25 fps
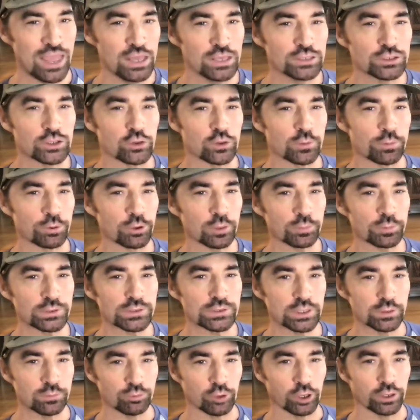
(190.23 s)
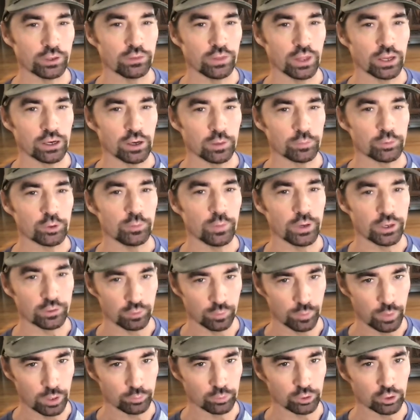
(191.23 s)
So the purpose in bringing that up, you may
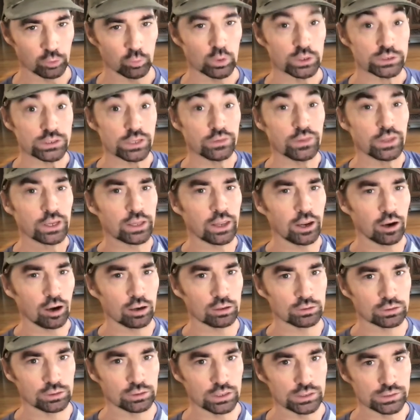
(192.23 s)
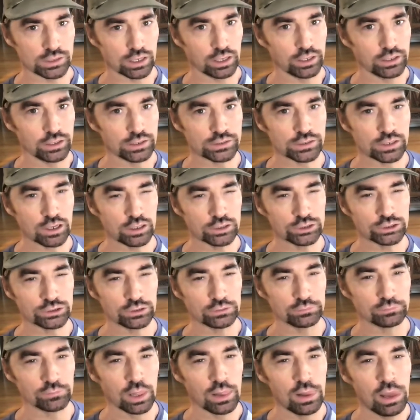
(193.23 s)
remember, was in the character design
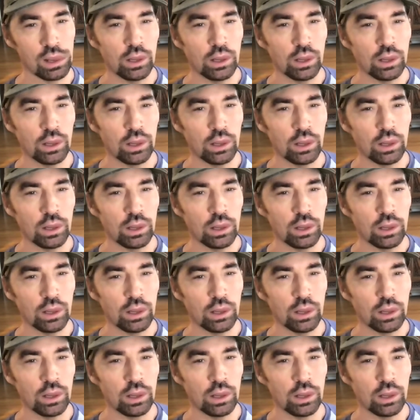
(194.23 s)
discussion,